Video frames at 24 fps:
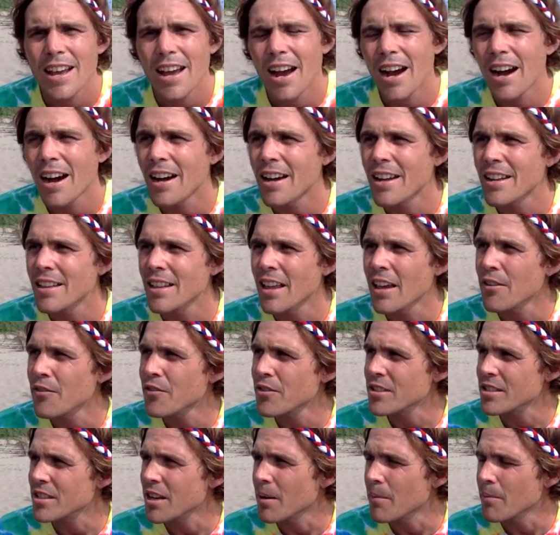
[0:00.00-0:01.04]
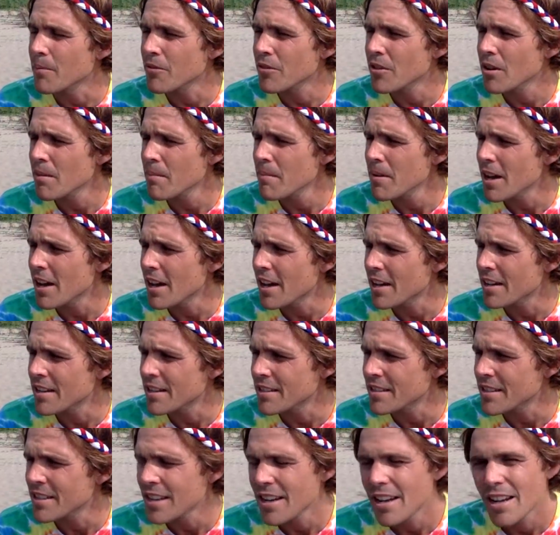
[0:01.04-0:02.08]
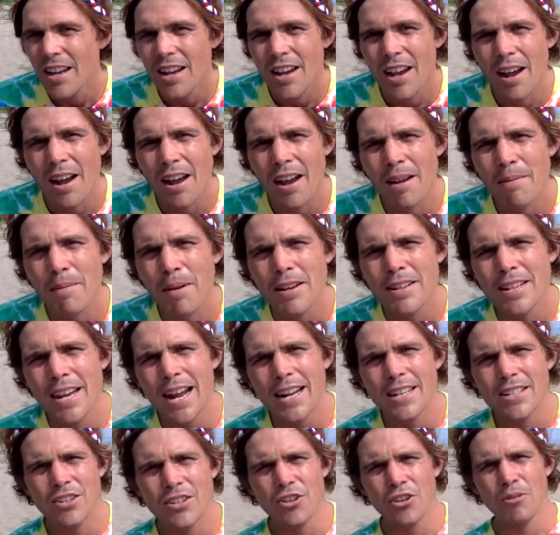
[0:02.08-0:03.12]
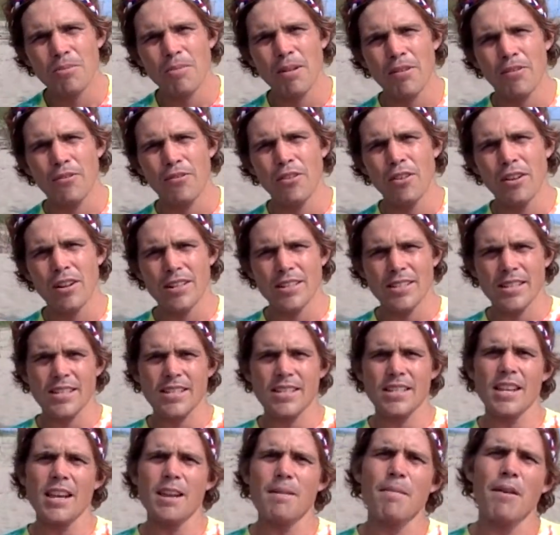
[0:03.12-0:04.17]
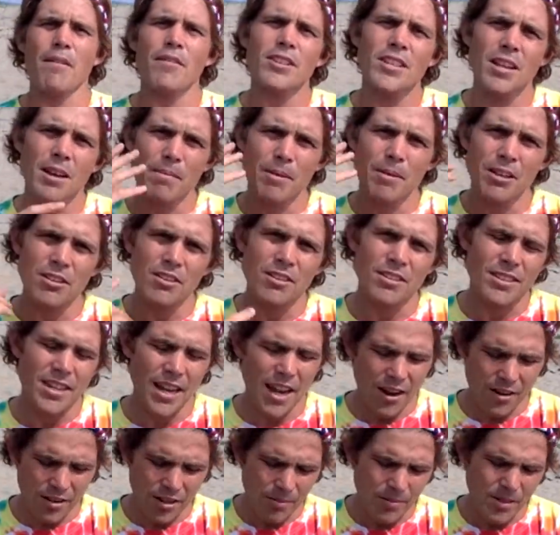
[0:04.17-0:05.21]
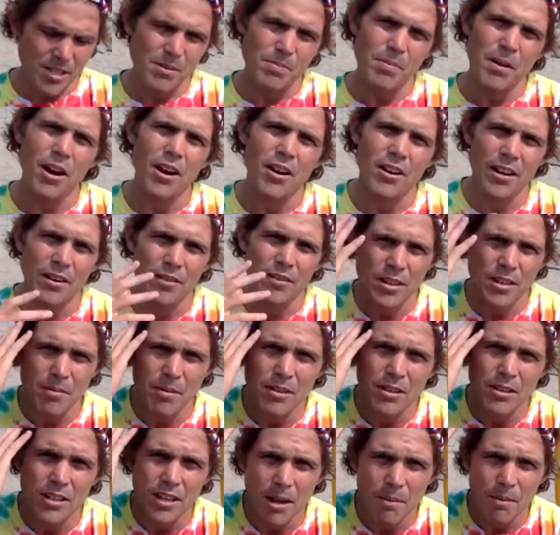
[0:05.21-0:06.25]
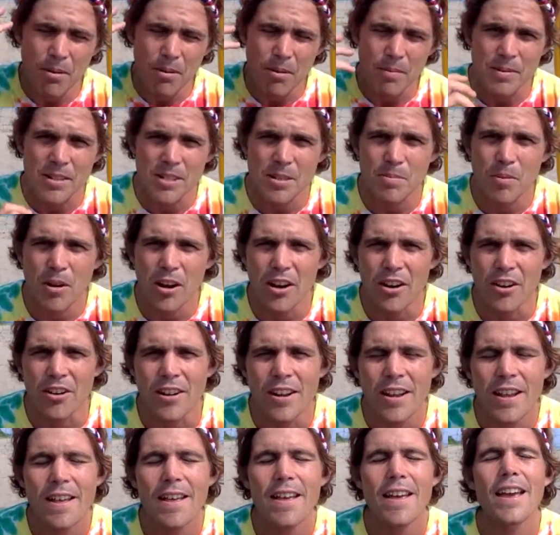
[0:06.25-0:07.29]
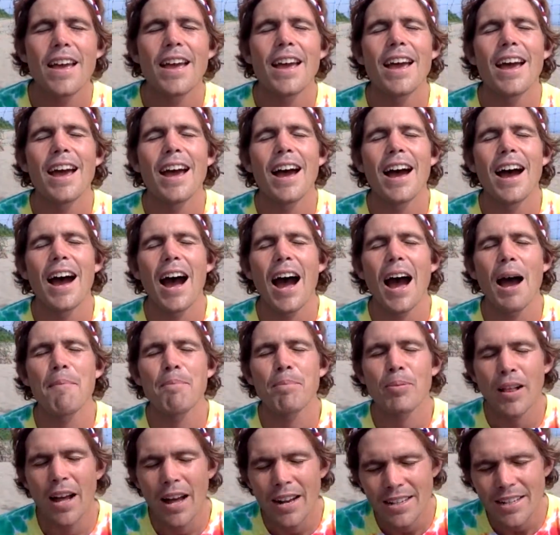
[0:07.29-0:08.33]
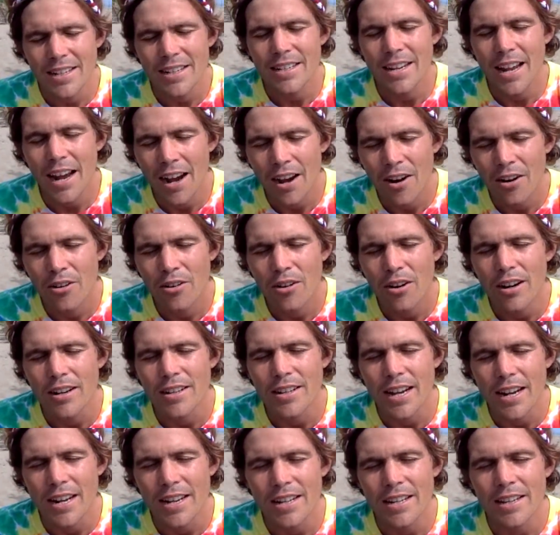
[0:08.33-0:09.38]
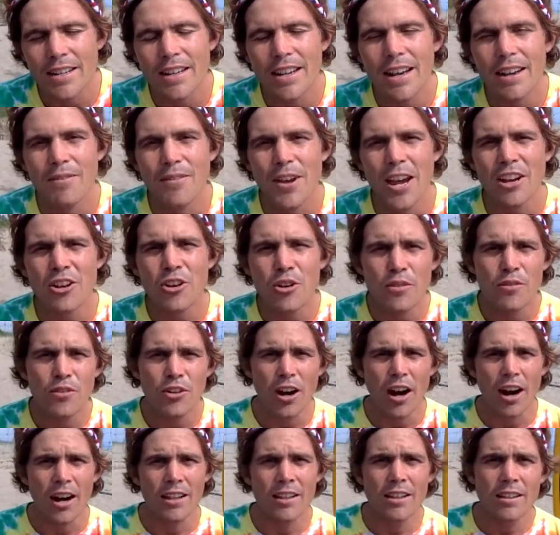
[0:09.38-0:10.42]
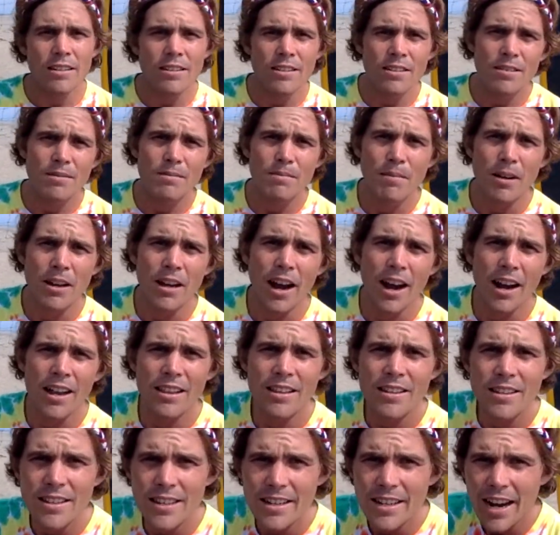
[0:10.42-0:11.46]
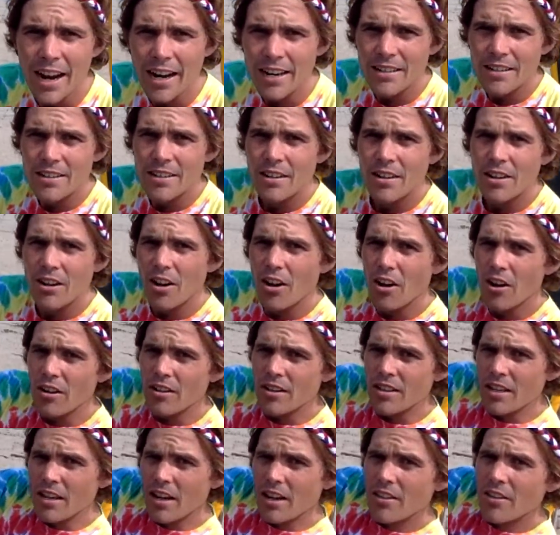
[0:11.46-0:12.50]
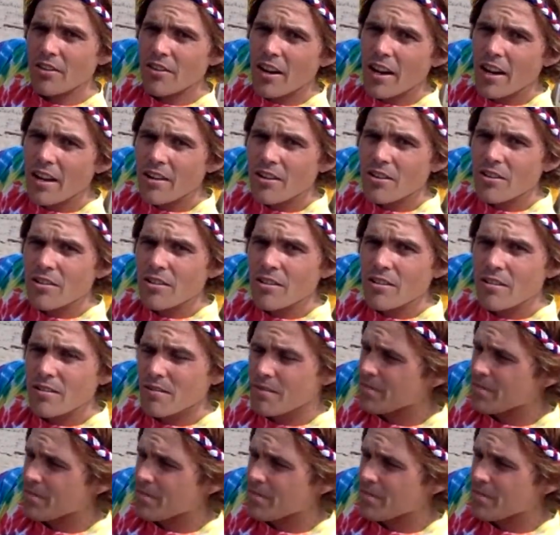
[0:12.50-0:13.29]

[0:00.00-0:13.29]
in life has come from. And my tattoo on my foot, it's the same. Every time I look down, I'm inspired. Every time I look up, I'm inspired. I'm planning now on getting Vancouver Island, my island in Canada, on the other ankle,